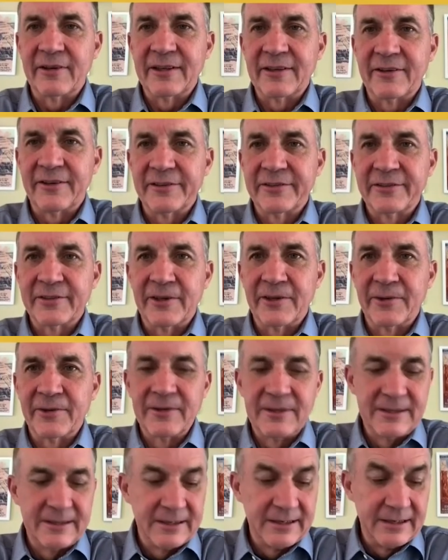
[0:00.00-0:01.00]
also
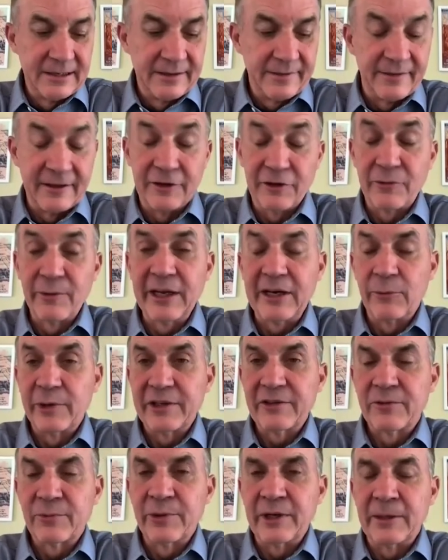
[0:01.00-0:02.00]
the degree to
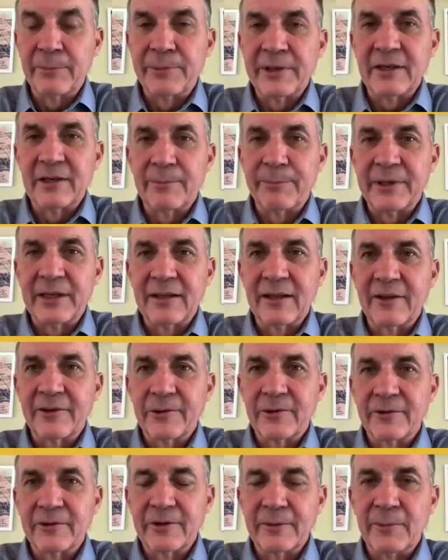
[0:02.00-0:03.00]
which we depend upon
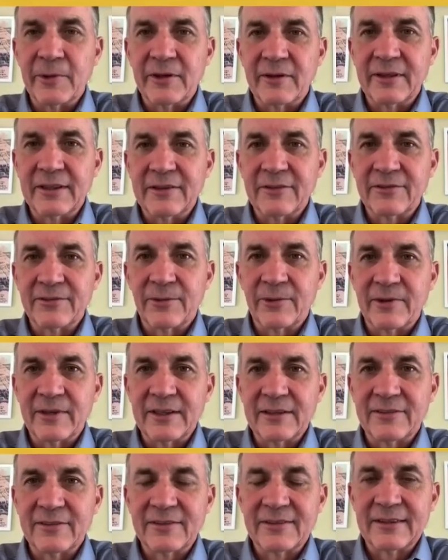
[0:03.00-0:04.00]
local communities for
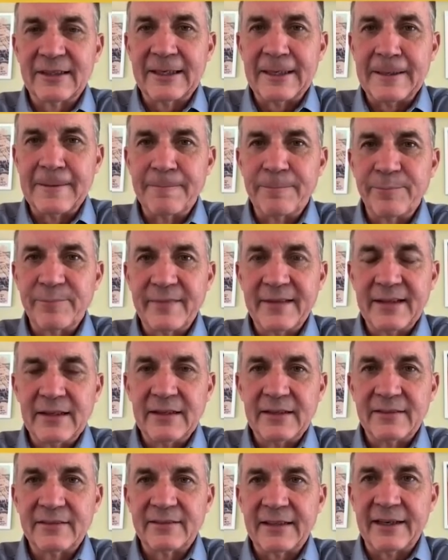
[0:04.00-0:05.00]
its
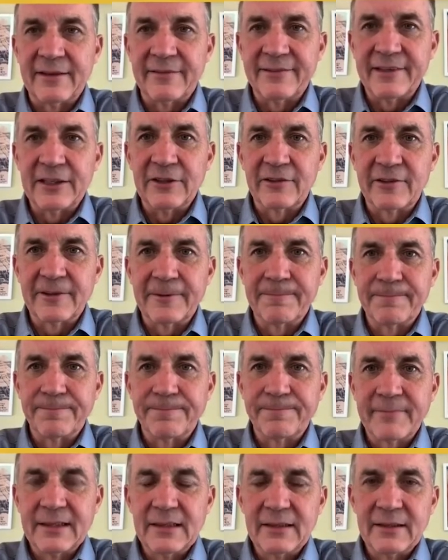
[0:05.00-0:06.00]
salvation.
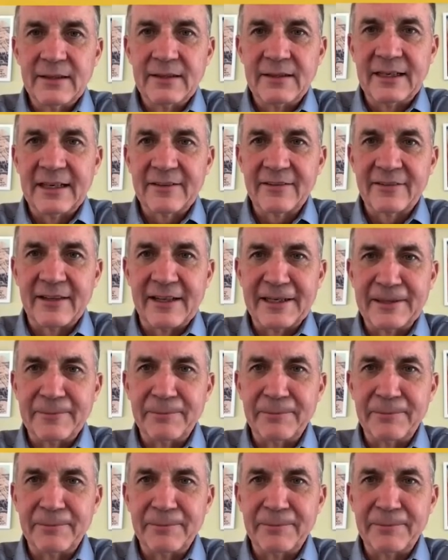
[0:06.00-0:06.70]
Next slide,